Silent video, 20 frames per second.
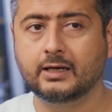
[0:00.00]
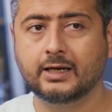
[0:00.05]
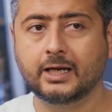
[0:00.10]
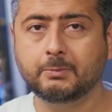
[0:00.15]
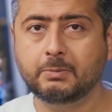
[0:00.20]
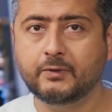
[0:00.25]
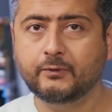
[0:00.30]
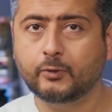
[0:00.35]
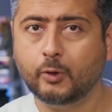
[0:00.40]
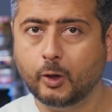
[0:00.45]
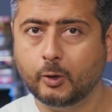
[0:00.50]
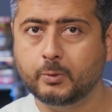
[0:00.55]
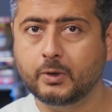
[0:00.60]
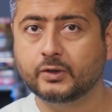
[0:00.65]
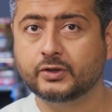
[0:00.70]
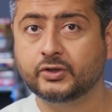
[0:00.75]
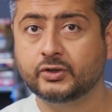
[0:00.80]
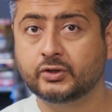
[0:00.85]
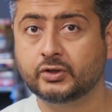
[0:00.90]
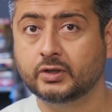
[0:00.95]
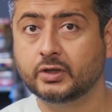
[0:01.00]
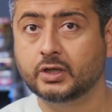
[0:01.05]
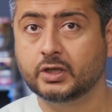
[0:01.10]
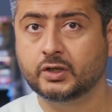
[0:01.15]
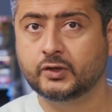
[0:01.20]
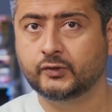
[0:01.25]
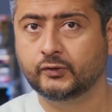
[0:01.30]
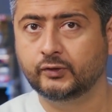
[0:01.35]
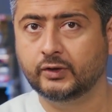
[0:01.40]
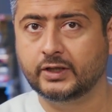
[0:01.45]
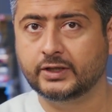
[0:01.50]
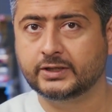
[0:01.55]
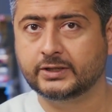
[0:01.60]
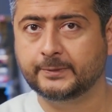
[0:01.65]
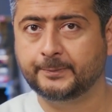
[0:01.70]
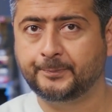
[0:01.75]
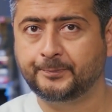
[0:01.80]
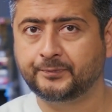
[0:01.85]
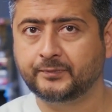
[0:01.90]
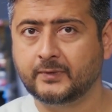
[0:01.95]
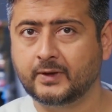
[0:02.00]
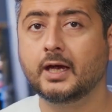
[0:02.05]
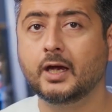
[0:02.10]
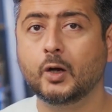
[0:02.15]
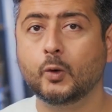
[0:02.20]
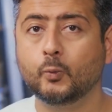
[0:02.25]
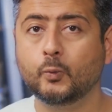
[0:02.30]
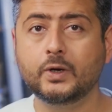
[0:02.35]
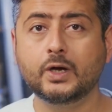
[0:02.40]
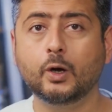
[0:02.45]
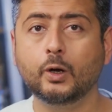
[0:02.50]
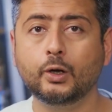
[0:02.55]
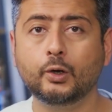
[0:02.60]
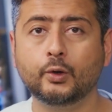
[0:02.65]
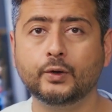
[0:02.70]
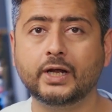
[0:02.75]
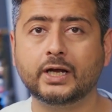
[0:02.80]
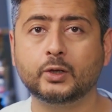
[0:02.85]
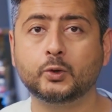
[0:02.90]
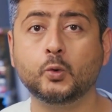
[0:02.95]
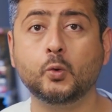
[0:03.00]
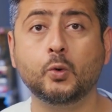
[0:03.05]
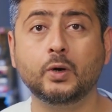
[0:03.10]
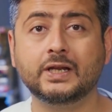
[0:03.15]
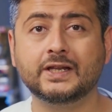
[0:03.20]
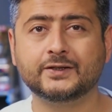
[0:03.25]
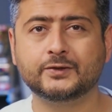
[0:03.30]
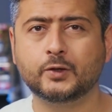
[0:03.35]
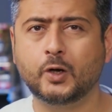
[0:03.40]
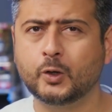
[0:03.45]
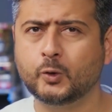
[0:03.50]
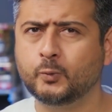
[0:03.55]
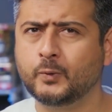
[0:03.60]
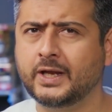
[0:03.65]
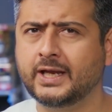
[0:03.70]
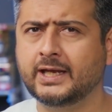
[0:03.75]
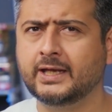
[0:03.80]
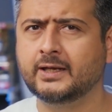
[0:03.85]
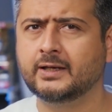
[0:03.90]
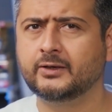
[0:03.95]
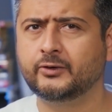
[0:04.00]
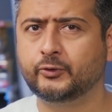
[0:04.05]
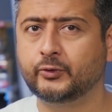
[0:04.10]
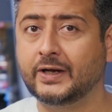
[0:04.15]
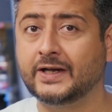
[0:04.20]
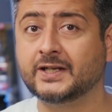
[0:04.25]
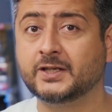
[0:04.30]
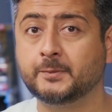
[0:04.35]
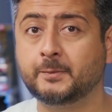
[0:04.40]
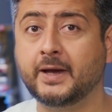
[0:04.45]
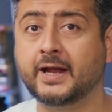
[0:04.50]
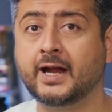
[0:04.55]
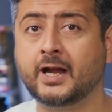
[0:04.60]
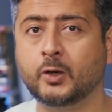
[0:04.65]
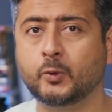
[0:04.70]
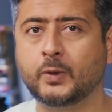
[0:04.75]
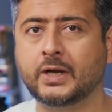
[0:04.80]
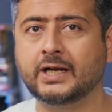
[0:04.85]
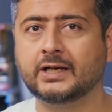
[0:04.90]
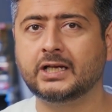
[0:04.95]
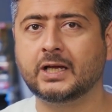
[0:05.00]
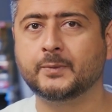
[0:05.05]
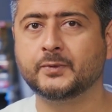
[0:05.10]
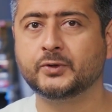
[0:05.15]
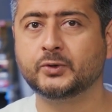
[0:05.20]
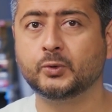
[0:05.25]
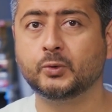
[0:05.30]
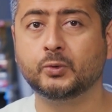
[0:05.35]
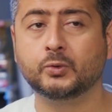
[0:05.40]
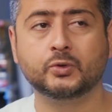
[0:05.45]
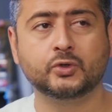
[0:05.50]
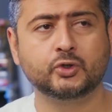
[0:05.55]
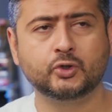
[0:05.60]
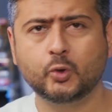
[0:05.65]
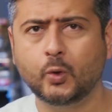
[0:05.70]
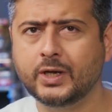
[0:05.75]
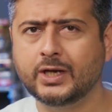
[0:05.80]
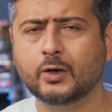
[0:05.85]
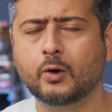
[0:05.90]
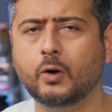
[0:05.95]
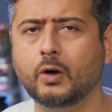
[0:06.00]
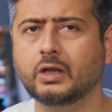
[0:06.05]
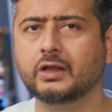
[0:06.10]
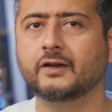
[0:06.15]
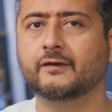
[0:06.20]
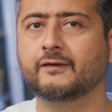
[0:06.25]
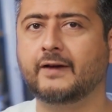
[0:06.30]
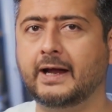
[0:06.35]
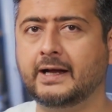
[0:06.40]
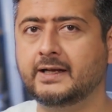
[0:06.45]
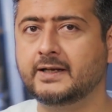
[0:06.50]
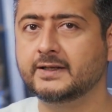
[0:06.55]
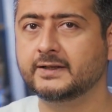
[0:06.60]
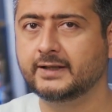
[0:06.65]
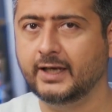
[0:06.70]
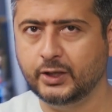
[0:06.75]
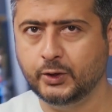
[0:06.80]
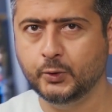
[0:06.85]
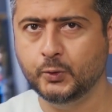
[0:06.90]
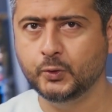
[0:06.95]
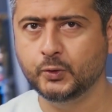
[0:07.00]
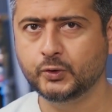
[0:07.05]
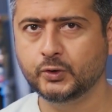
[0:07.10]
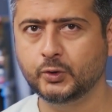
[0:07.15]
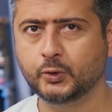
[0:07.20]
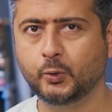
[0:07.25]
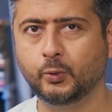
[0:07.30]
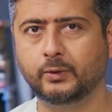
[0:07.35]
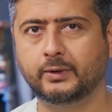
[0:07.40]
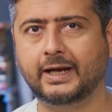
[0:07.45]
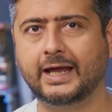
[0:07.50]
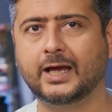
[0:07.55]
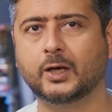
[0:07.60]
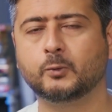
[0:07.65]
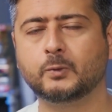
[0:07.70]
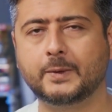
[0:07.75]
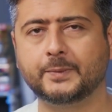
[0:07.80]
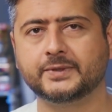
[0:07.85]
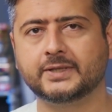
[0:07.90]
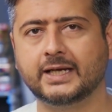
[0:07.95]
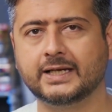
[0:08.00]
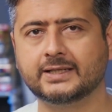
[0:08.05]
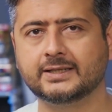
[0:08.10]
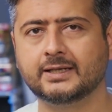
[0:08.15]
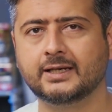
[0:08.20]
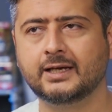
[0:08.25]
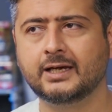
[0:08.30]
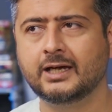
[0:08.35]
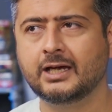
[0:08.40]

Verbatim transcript: Let me talk about search first. We all know that Google is not very transparent when it comes to showing all the factors they use to rank websites.